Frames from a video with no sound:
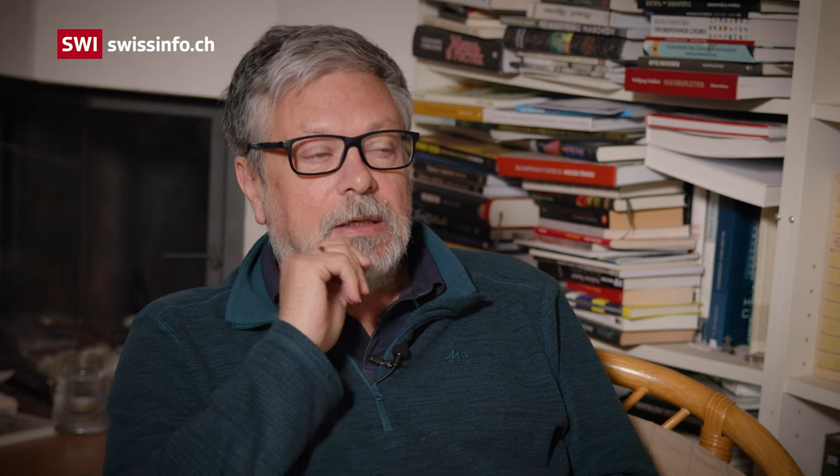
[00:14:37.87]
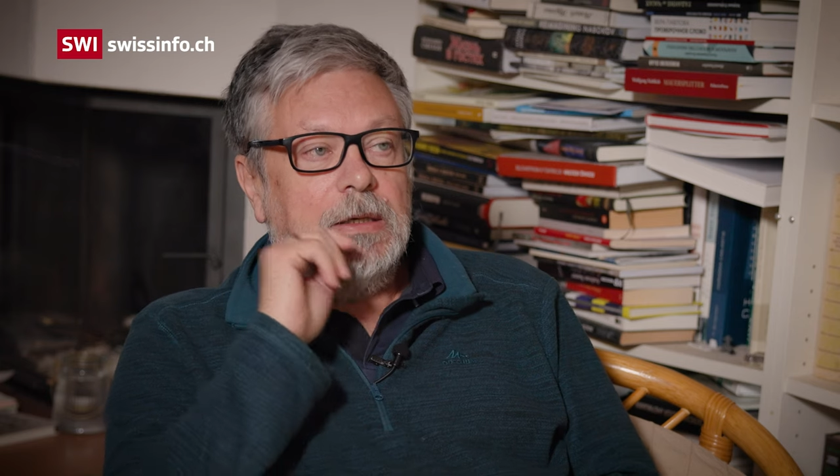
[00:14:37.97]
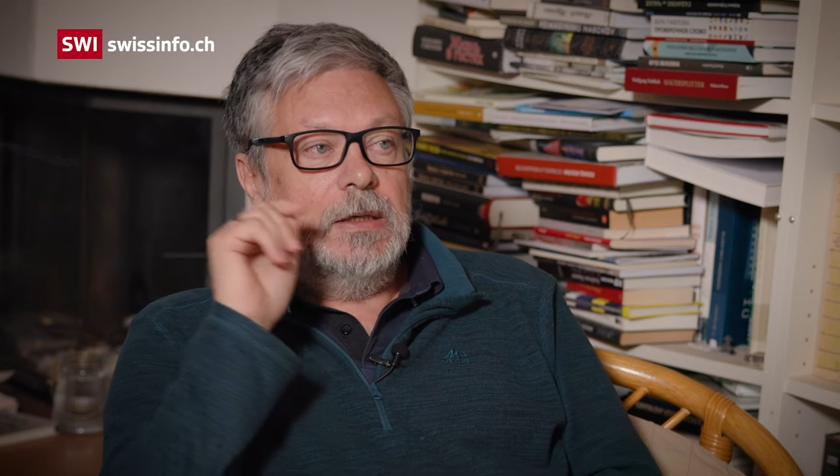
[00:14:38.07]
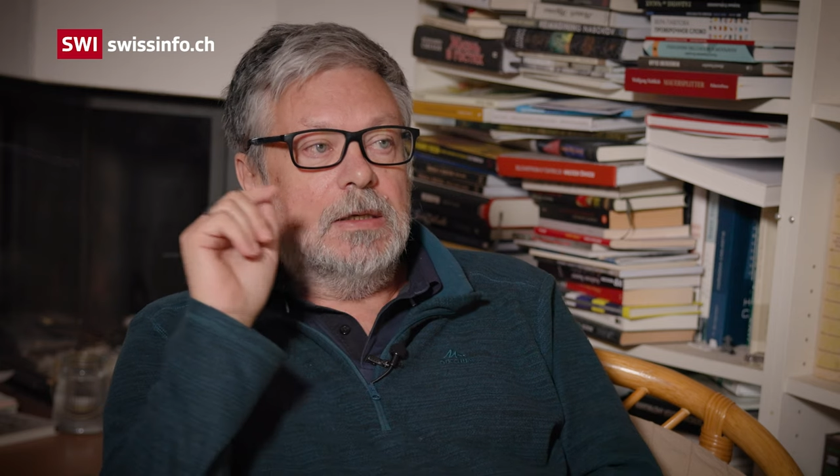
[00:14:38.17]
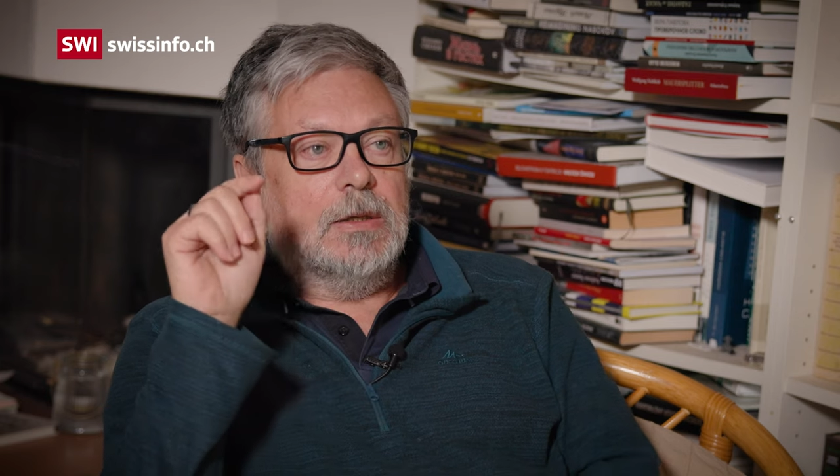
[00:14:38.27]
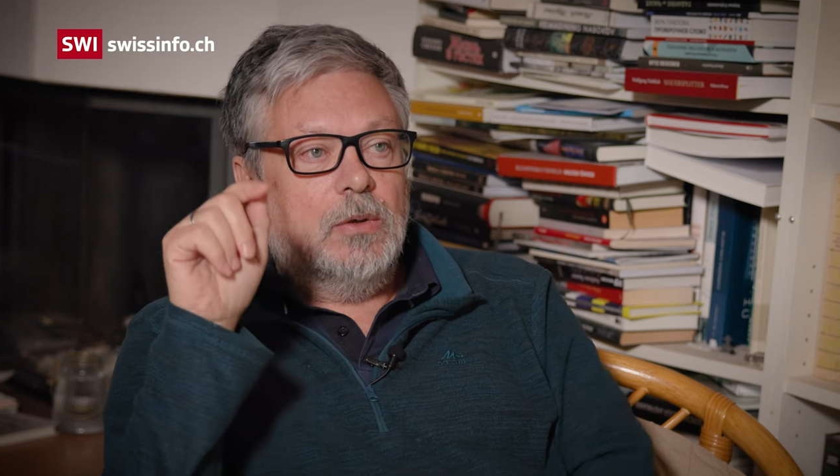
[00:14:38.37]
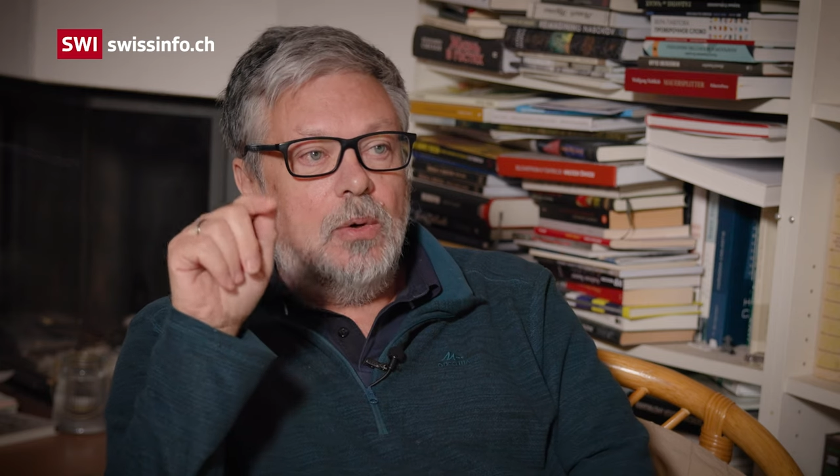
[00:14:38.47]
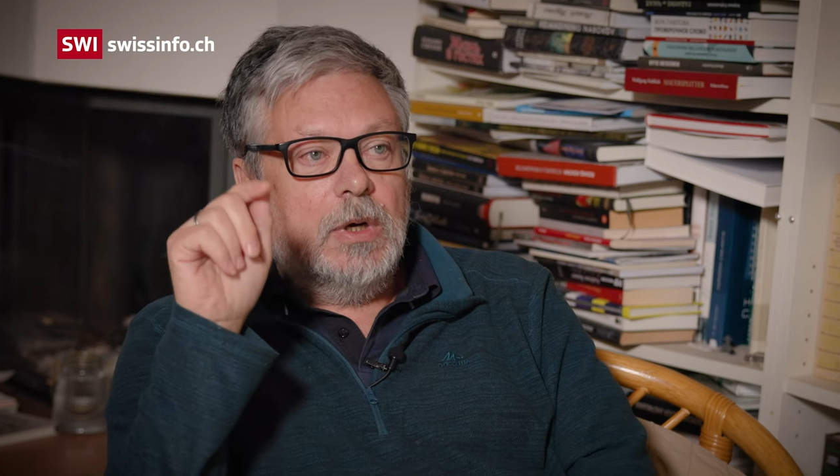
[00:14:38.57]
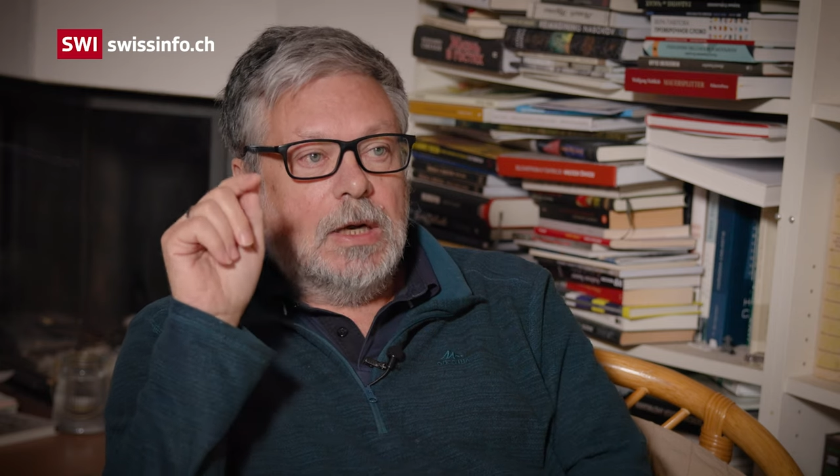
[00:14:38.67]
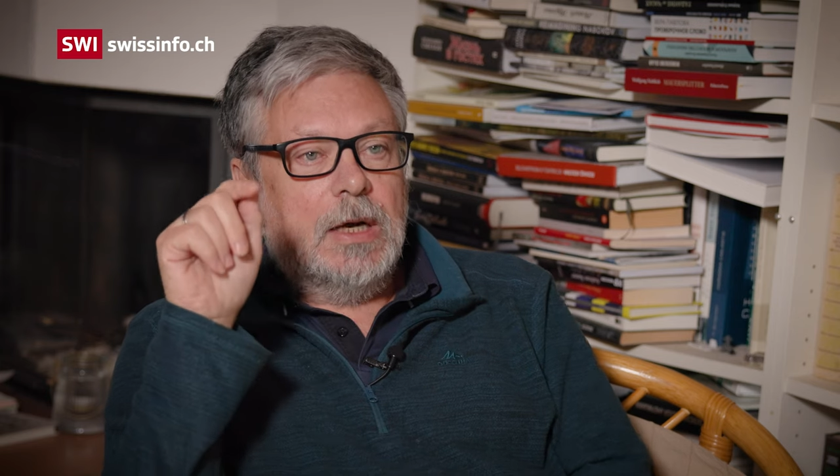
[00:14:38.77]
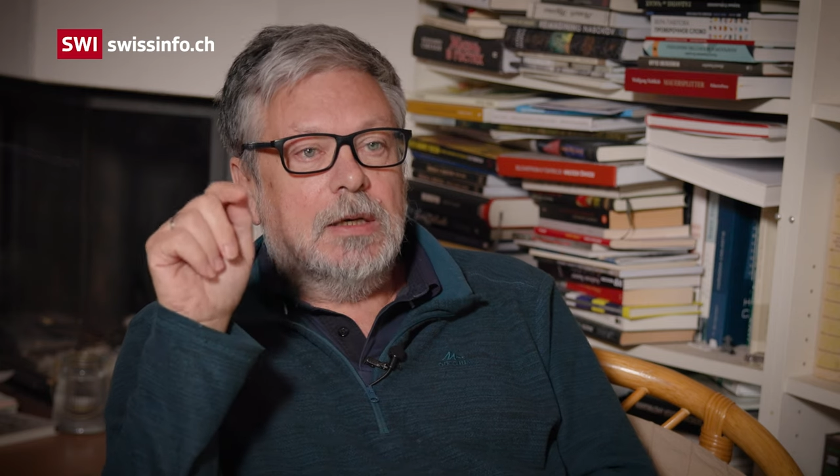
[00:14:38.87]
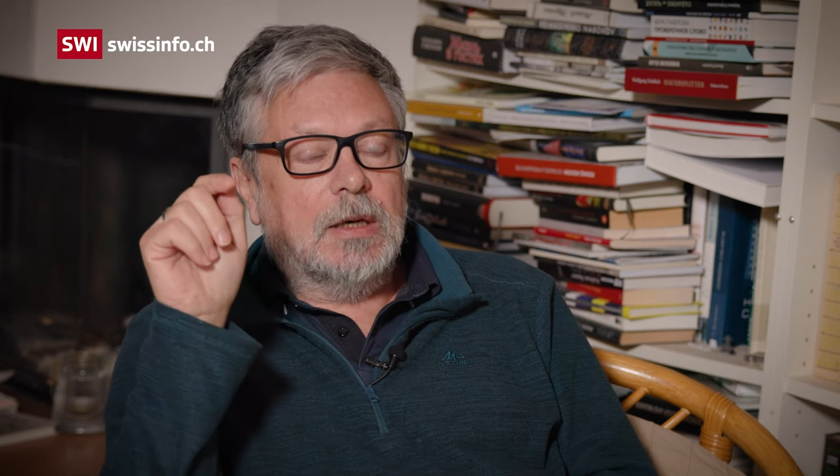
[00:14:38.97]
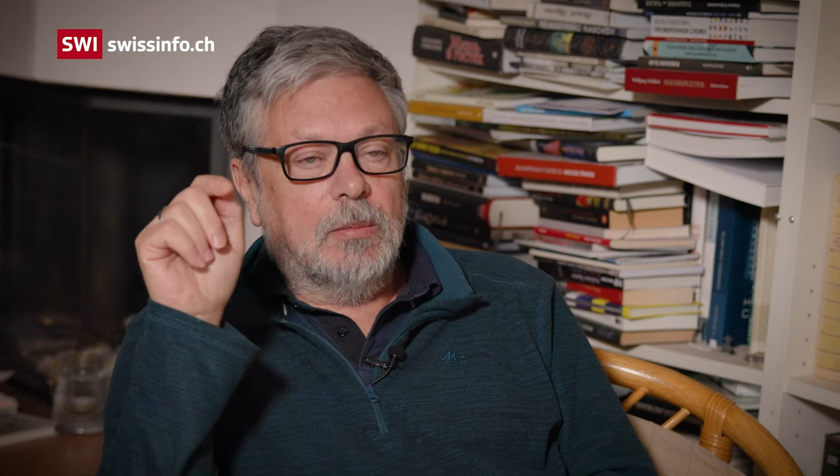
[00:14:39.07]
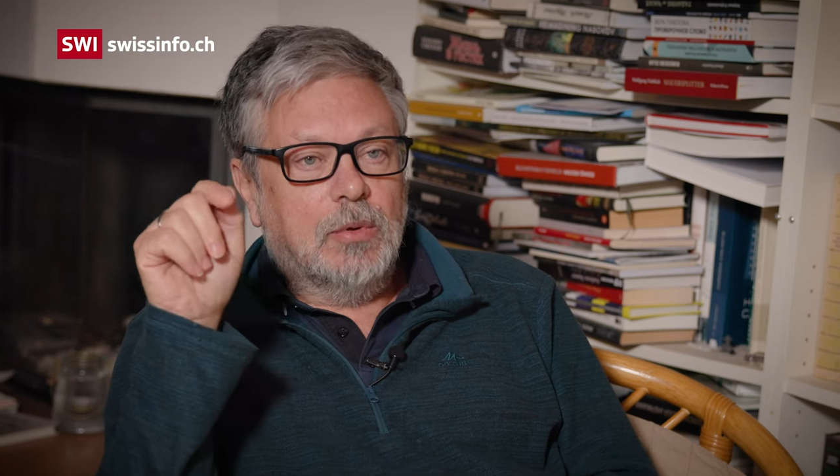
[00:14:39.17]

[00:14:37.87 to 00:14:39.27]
democracy works.